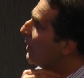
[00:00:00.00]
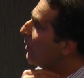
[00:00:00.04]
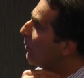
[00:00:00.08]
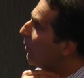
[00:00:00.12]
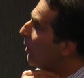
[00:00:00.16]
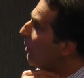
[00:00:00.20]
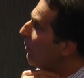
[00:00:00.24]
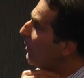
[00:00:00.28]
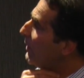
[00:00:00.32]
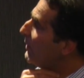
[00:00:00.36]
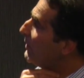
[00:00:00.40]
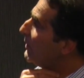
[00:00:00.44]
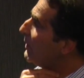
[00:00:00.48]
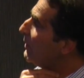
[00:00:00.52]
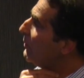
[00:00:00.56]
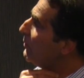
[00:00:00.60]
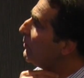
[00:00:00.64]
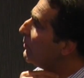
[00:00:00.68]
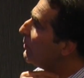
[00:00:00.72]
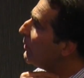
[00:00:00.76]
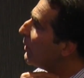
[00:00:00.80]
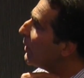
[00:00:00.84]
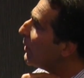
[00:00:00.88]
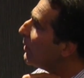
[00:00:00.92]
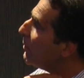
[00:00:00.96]
What we did
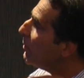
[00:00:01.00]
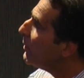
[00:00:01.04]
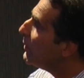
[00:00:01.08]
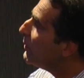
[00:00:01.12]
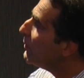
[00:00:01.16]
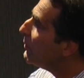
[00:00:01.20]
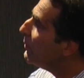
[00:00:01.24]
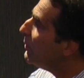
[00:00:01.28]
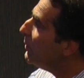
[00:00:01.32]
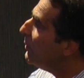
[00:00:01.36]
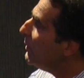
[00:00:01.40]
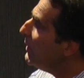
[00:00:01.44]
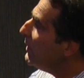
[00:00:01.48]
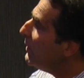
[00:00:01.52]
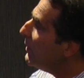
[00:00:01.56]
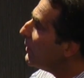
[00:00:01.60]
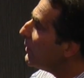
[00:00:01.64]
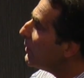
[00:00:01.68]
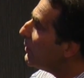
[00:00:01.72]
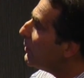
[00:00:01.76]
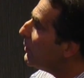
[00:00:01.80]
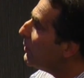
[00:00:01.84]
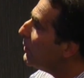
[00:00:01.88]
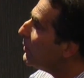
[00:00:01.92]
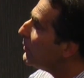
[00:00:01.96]
show was during the
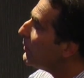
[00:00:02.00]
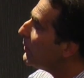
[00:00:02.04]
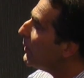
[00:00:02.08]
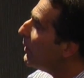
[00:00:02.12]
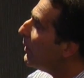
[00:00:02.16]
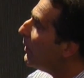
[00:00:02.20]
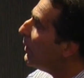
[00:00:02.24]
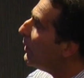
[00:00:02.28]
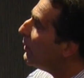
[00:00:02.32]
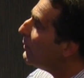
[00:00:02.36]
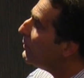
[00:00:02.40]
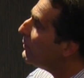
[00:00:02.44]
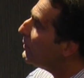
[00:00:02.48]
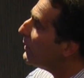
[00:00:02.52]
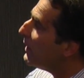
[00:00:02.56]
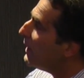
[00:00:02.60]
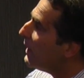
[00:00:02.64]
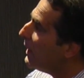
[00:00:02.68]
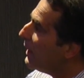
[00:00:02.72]
course of